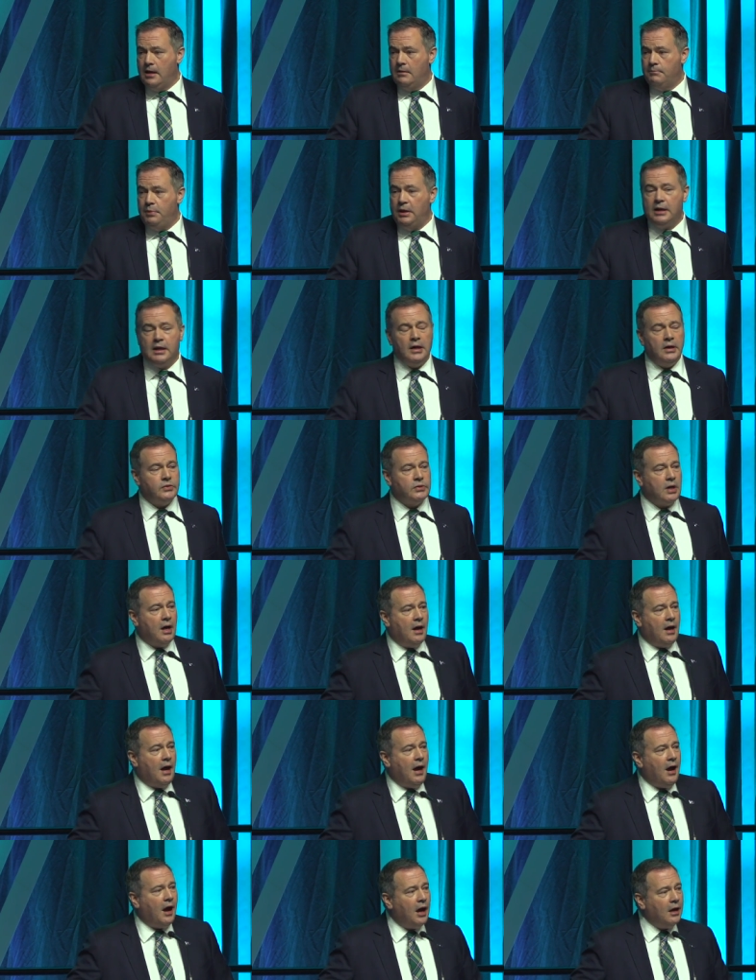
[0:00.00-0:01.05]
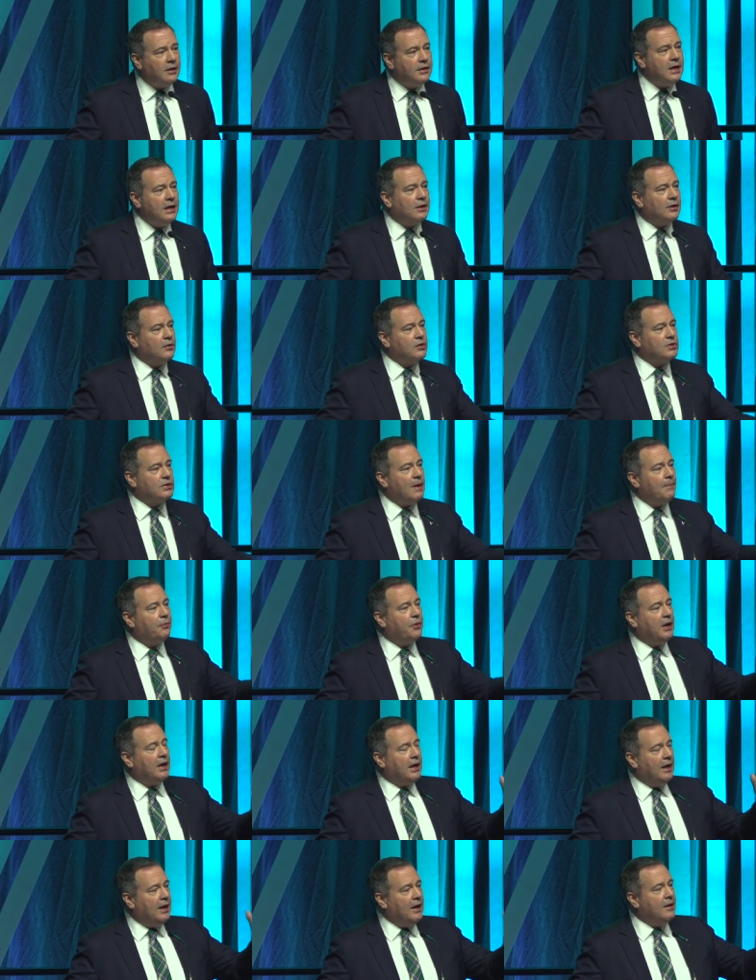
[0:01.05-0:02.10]
Because I, I think there's
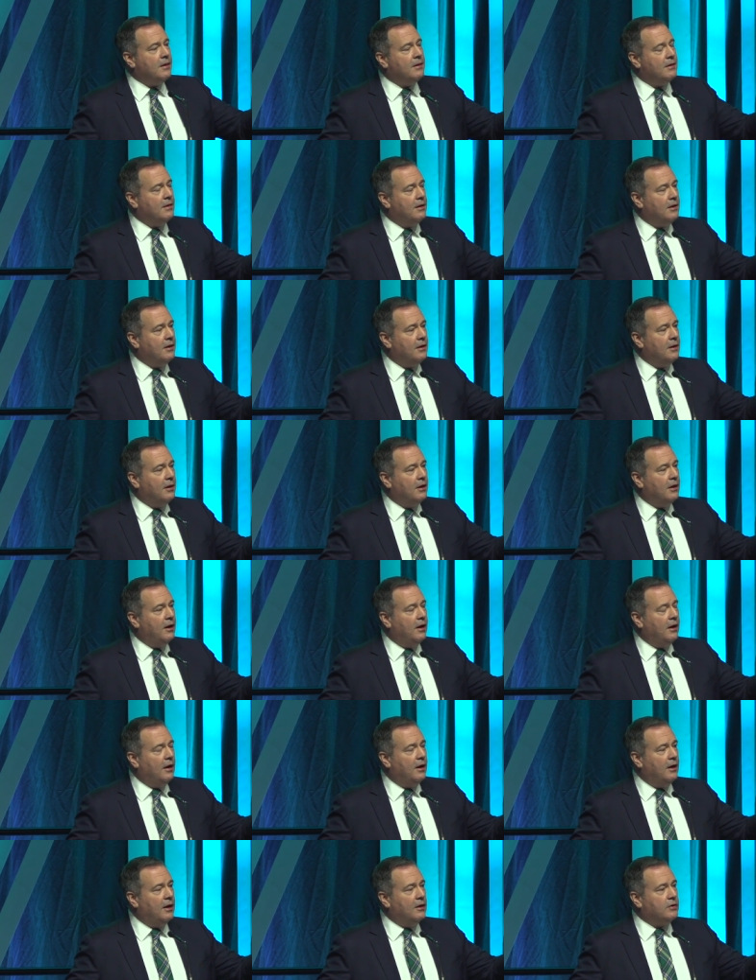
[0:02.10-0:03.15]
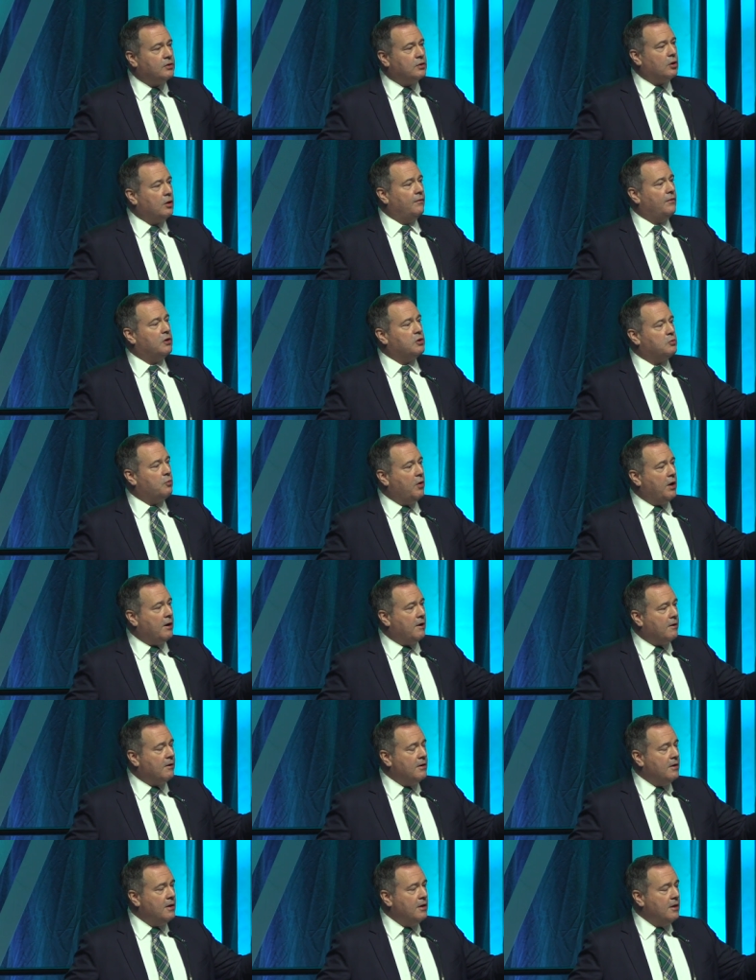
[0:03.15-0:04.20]
something in uh, a, service
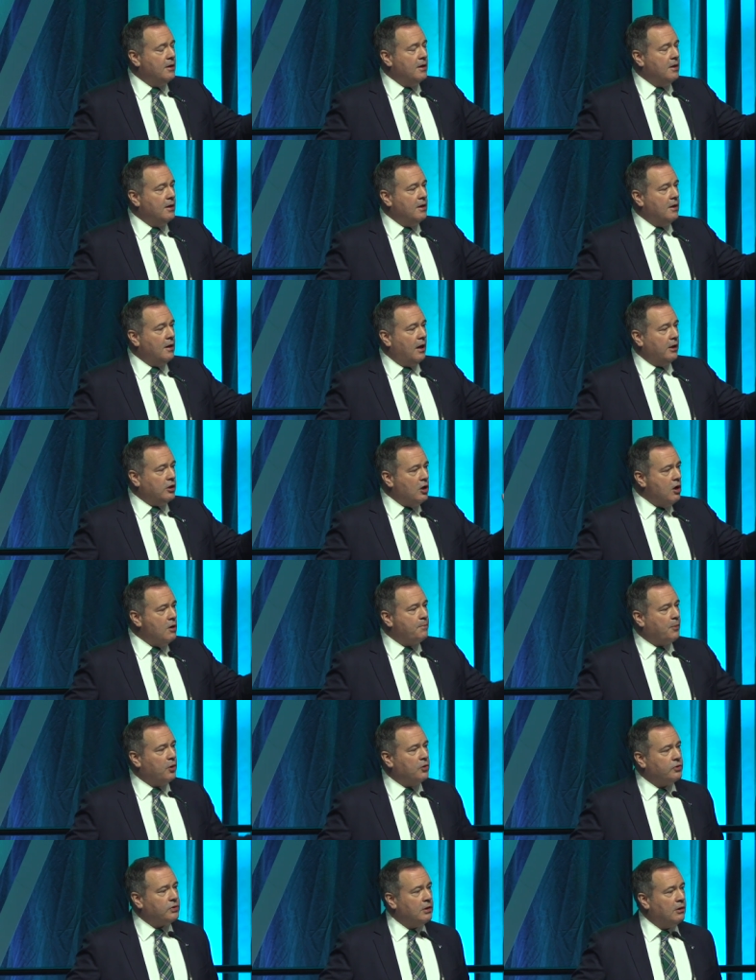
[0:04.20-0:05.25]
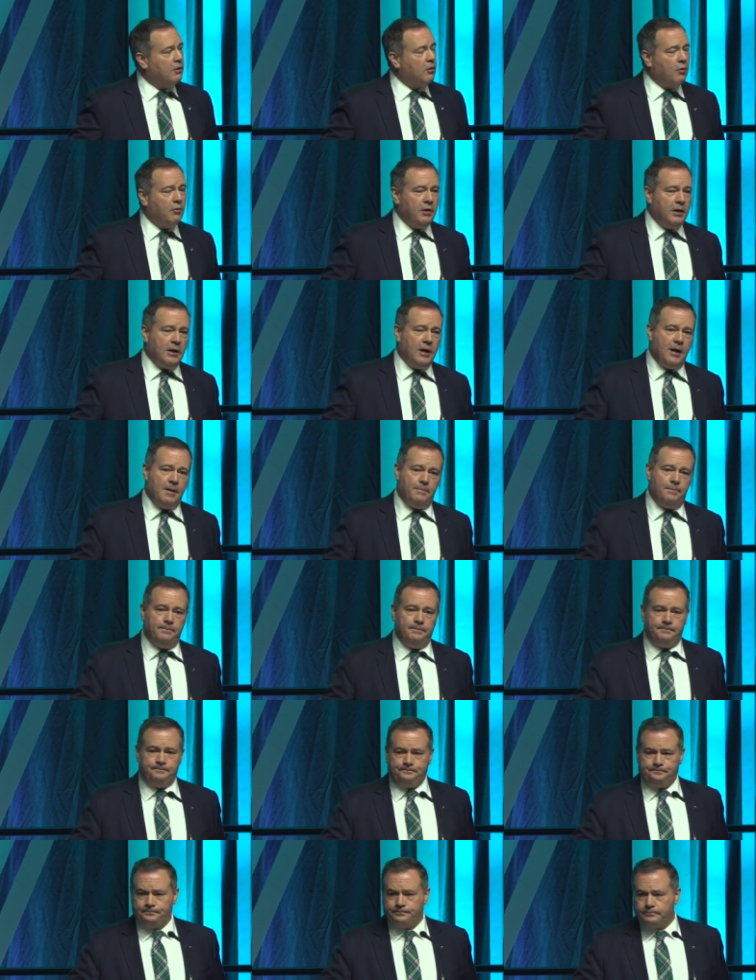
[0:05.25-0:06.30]
where a young person growing up
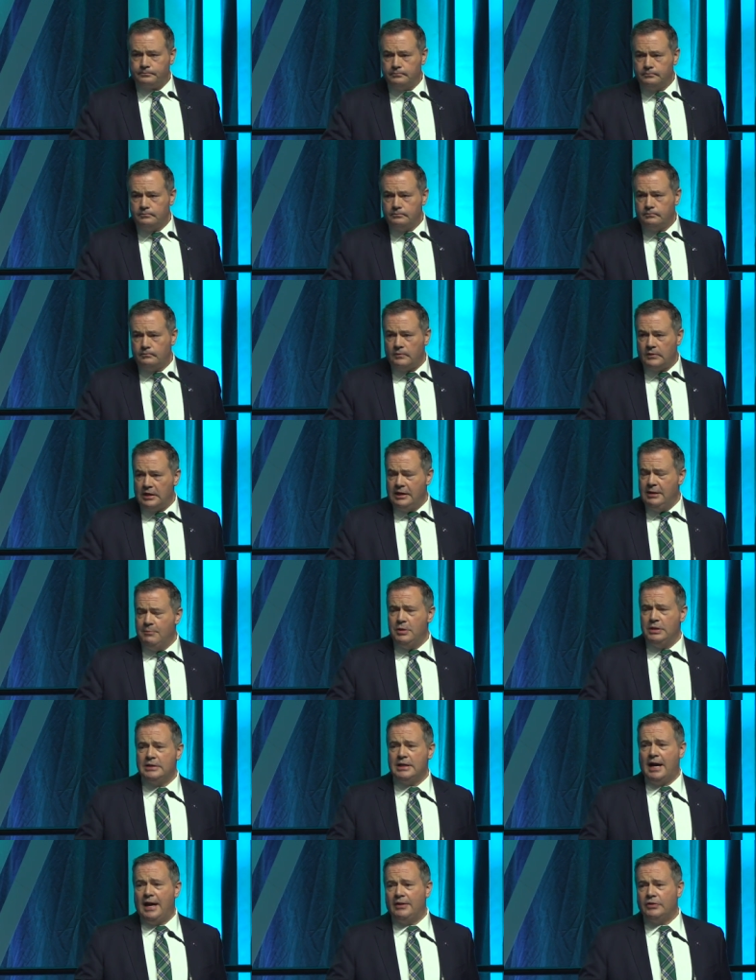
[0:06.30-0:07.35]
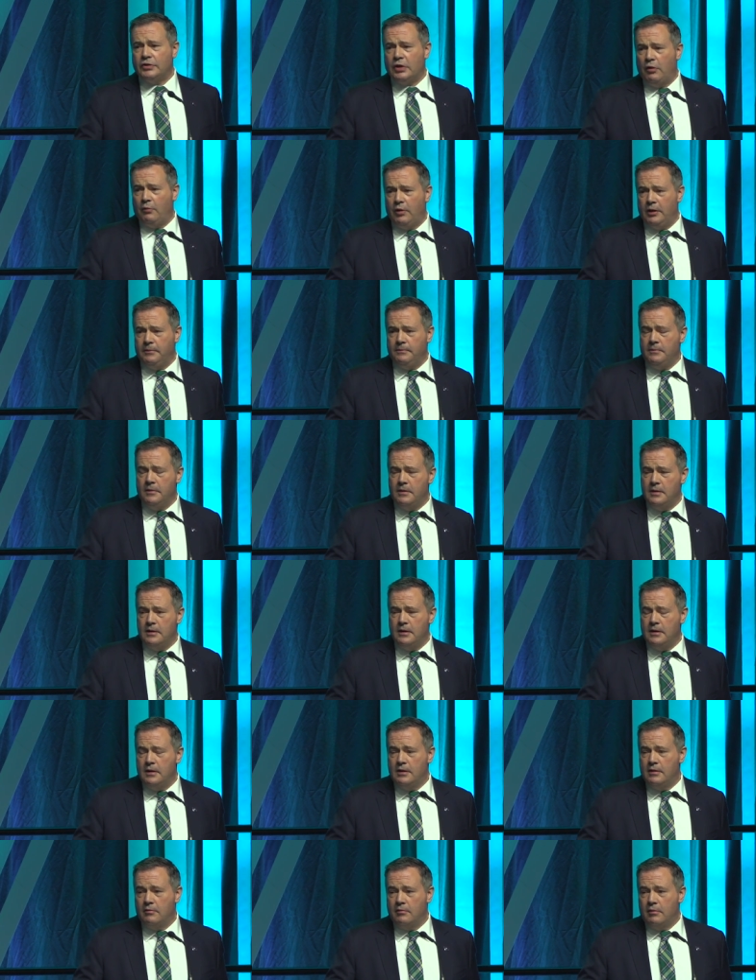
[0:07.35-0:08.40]
in Wetaskiwin
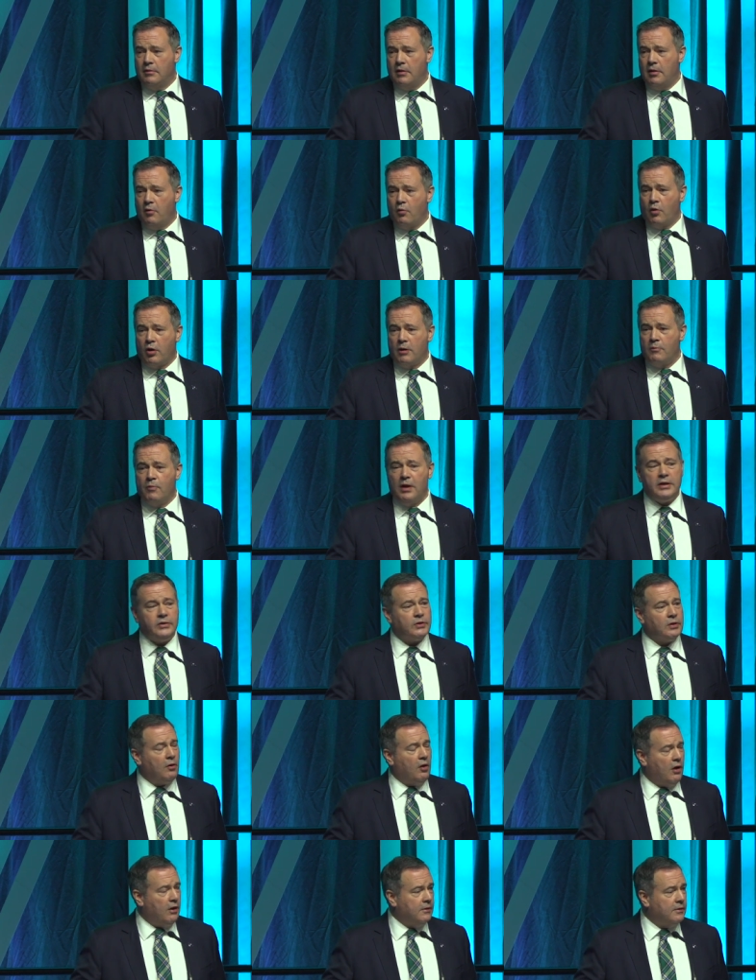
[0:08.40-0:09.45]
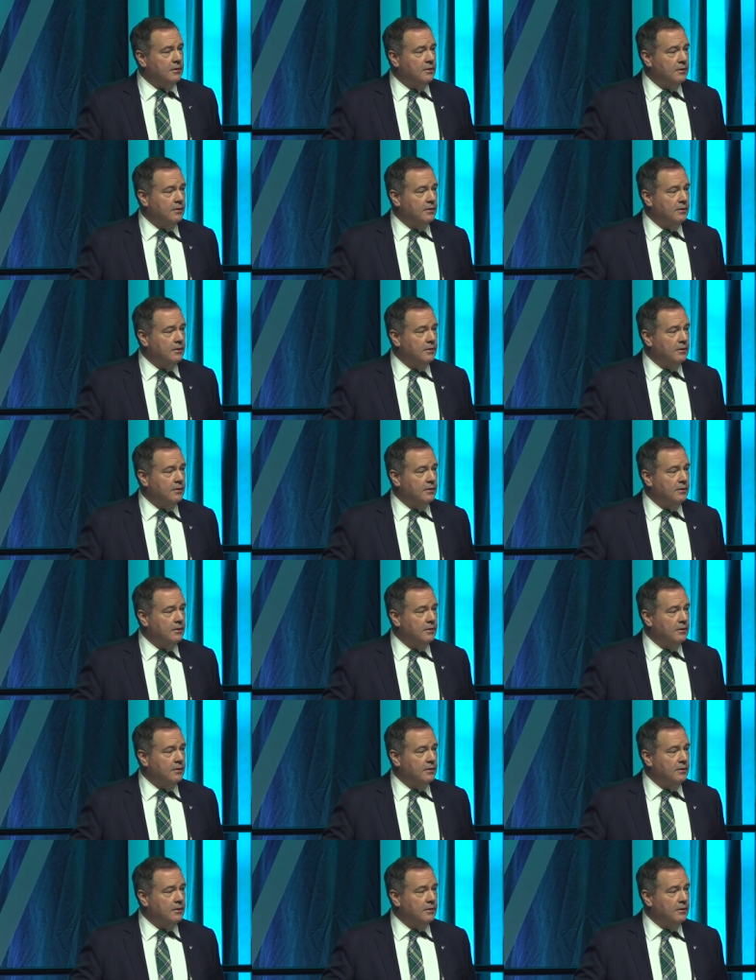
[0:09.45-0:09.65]
or in Westlock